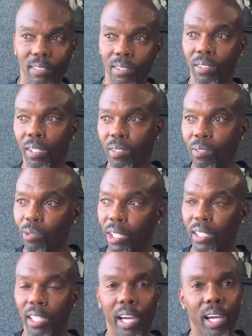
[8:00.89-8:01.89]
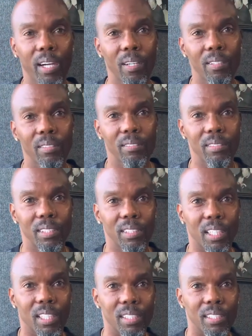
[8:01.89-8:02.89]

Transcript: you know what and how it take